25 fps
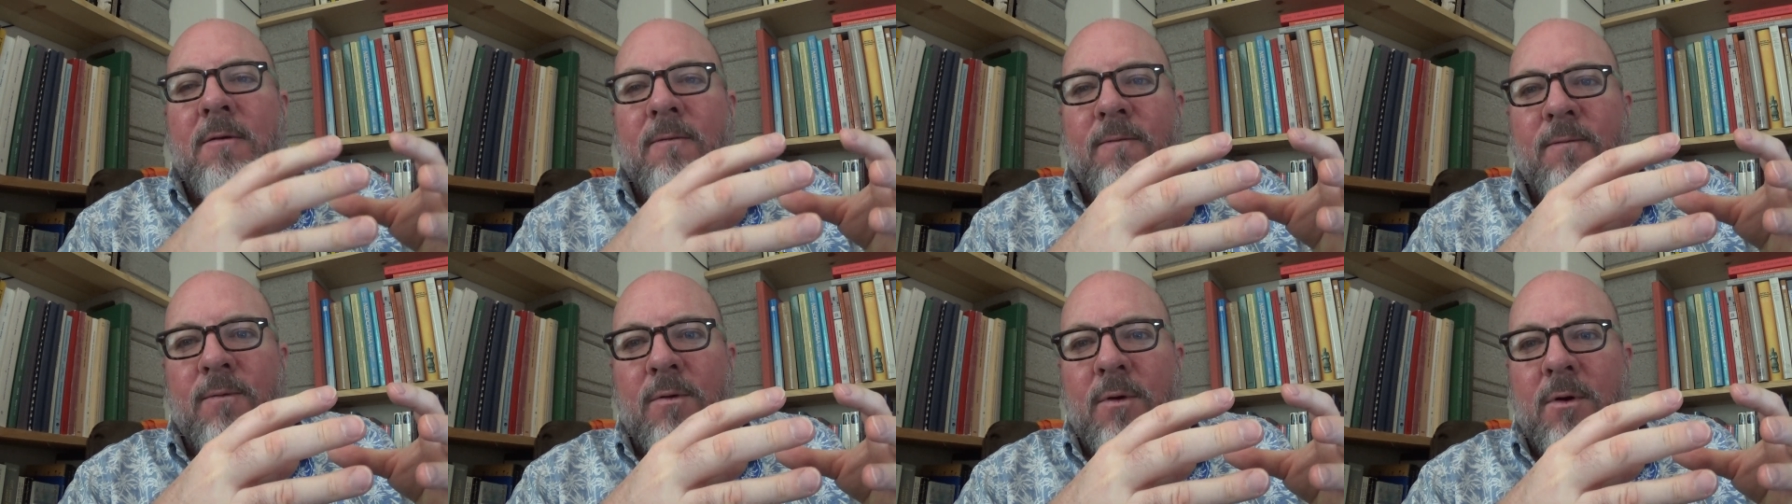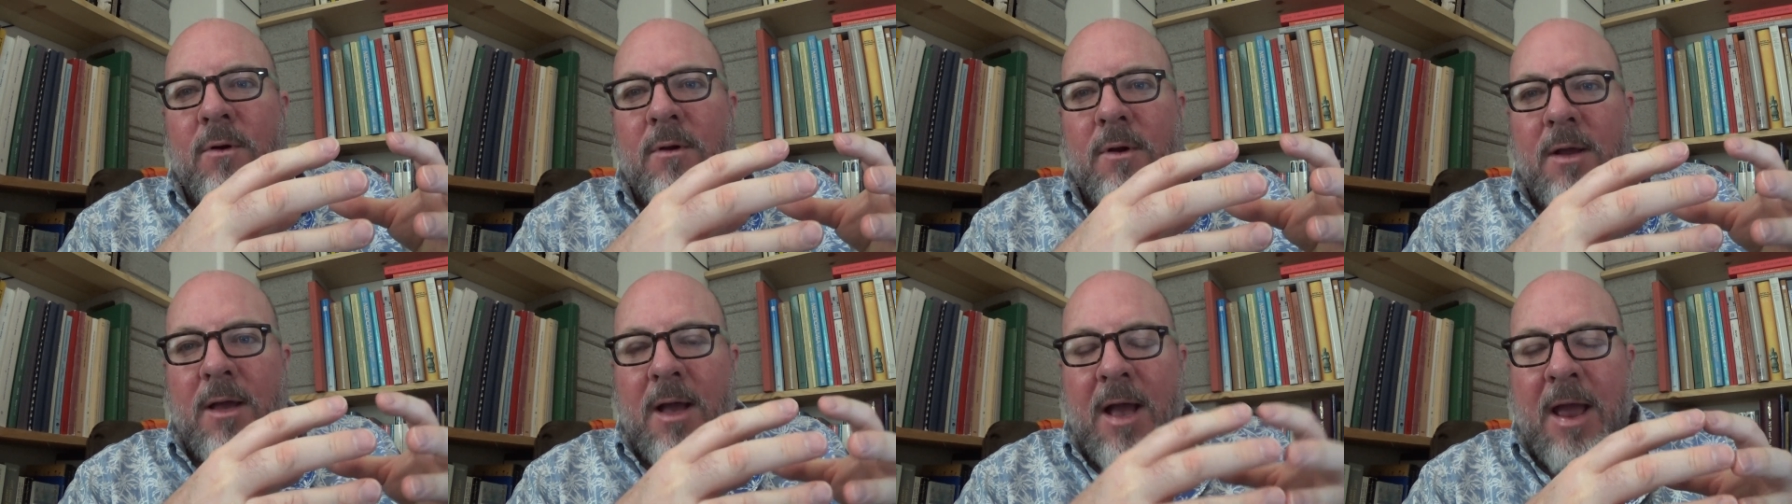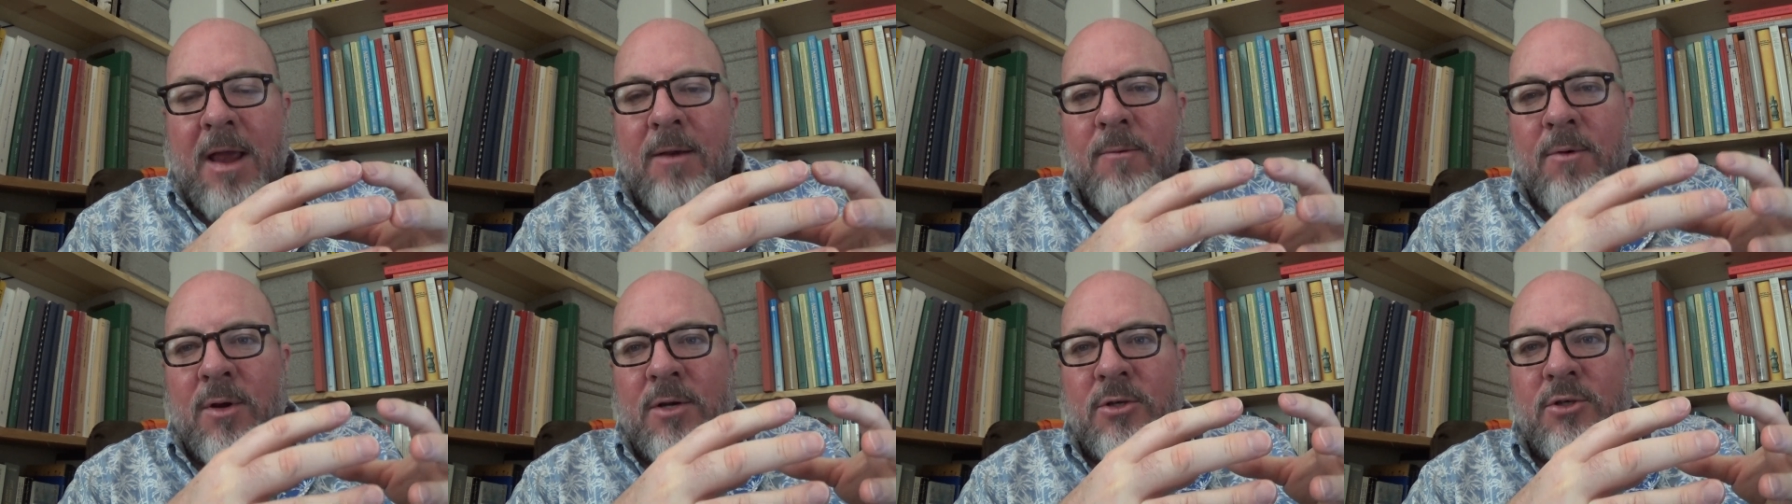for
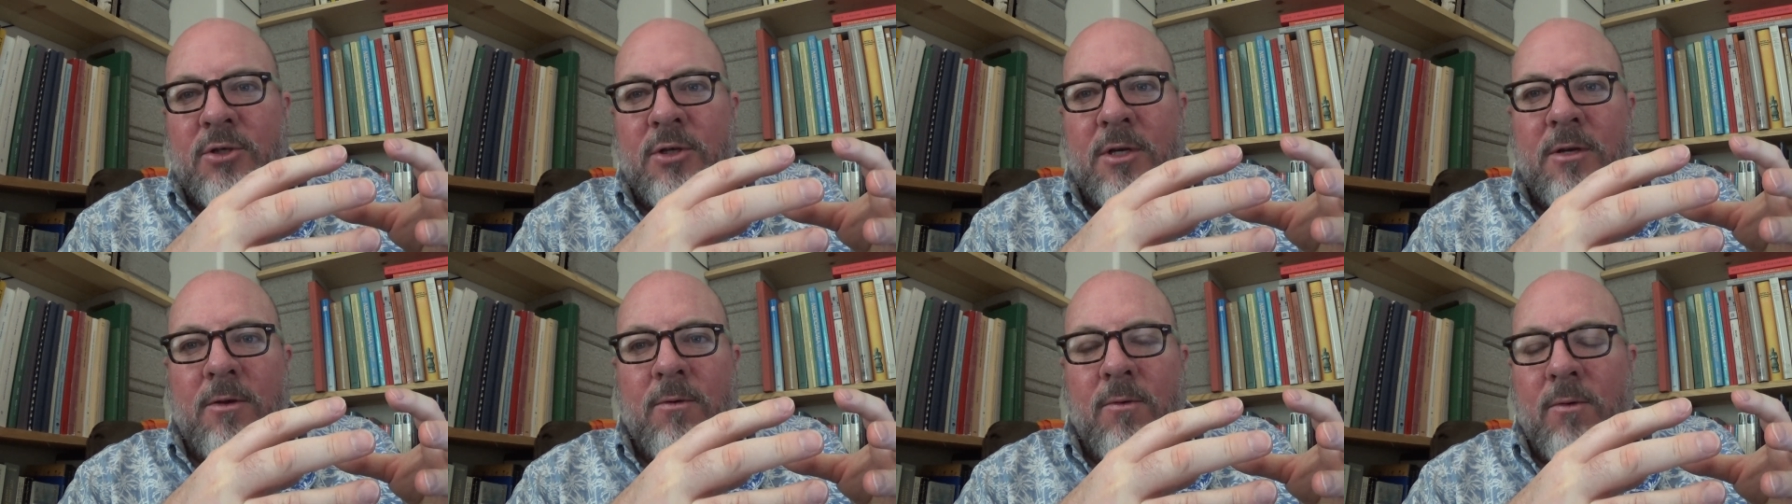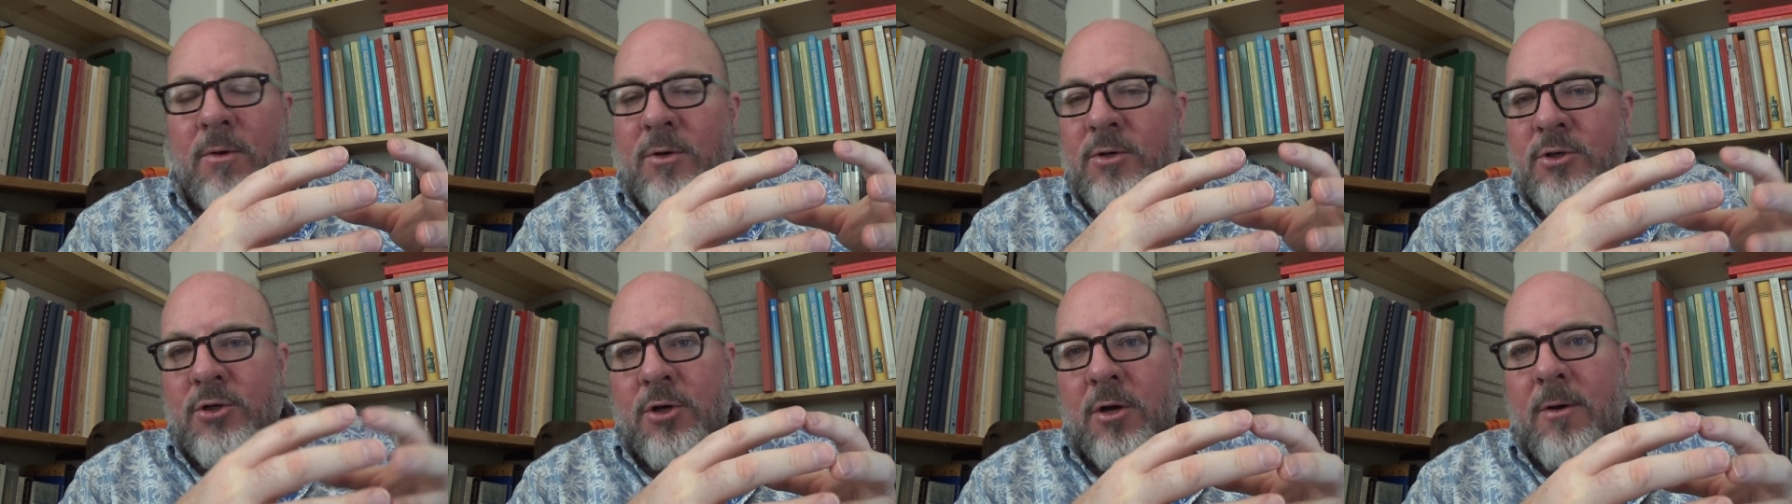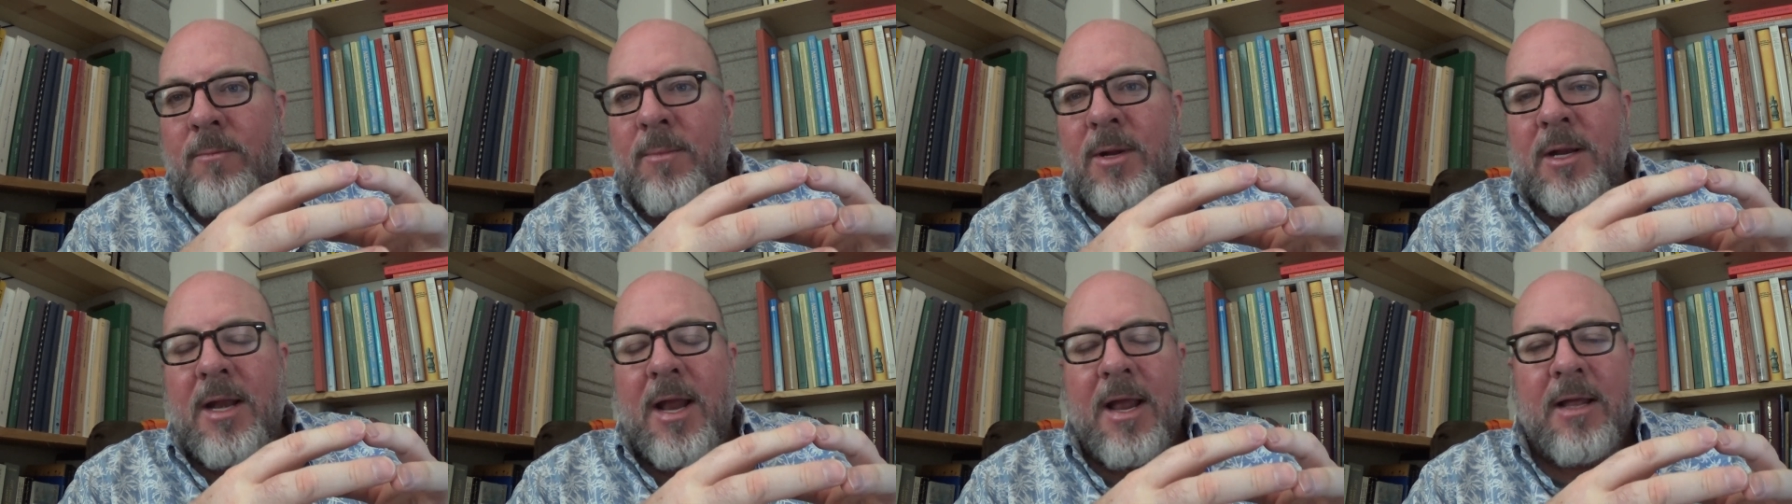Irish and or
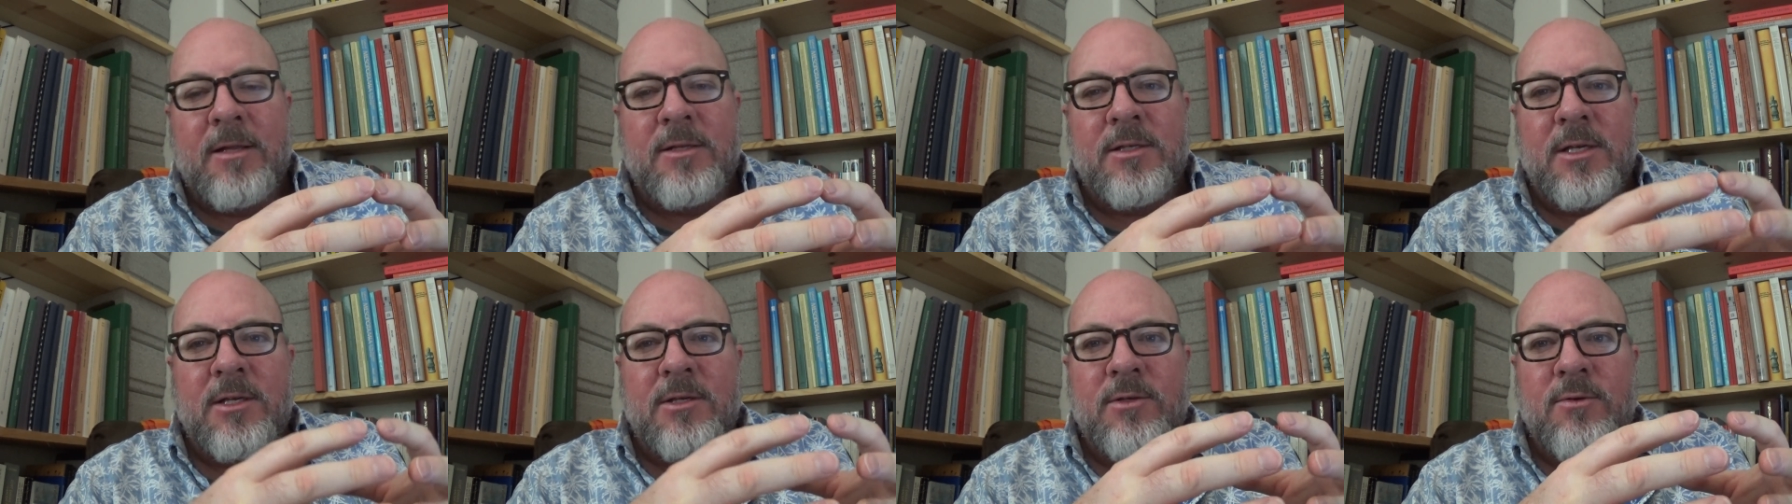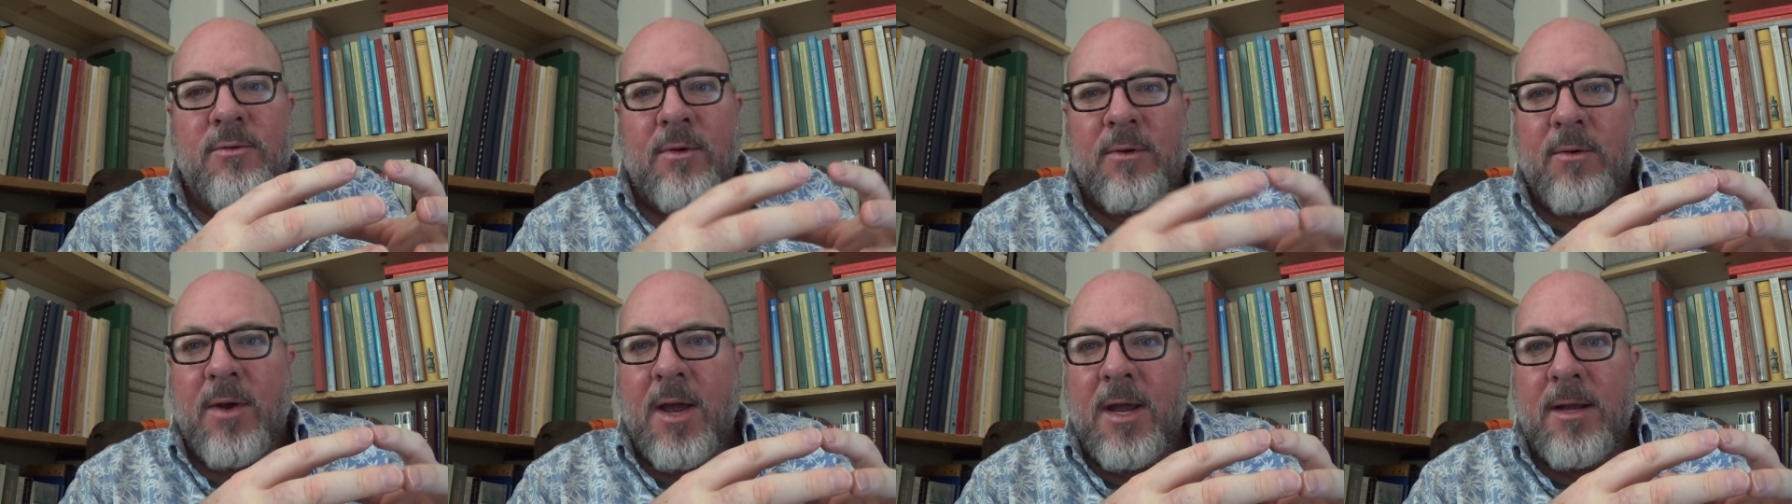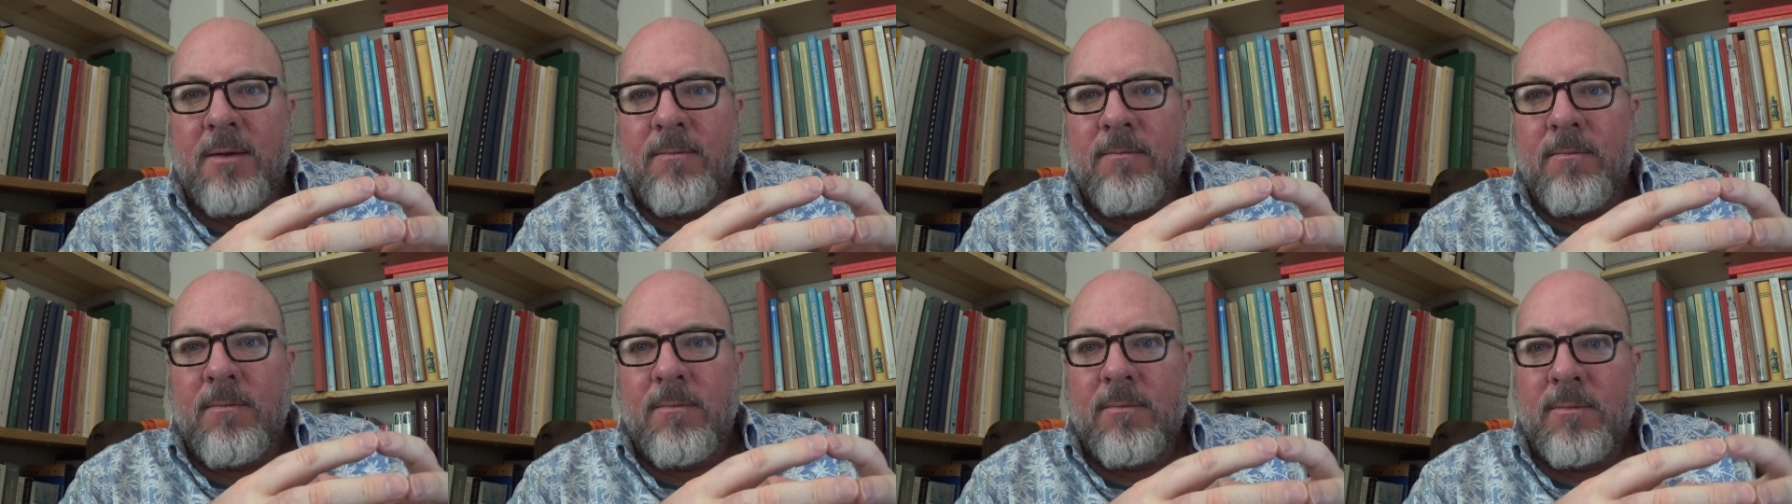German ancestry,
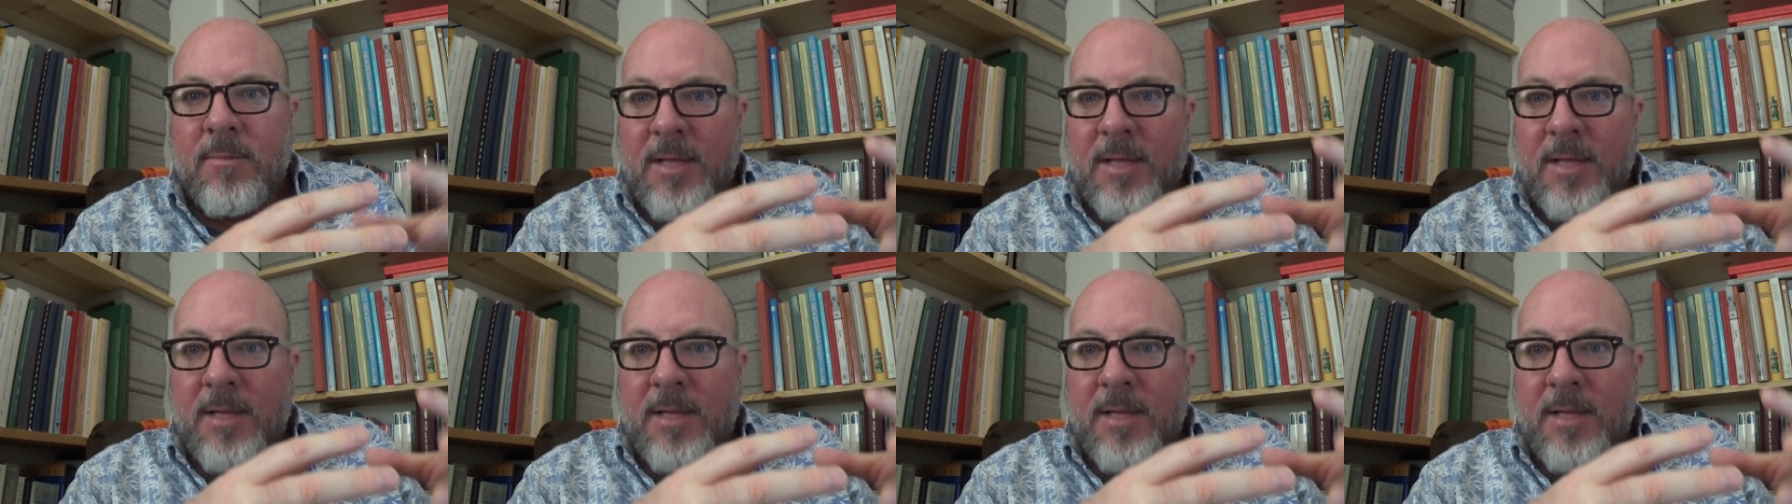right?